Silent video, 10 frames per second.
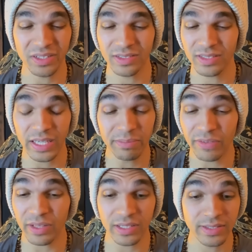scheme of
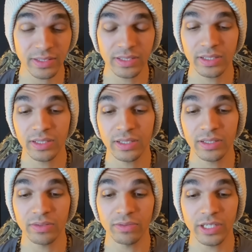things,
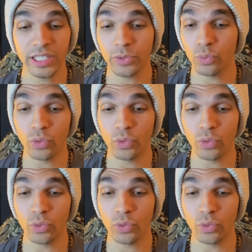right?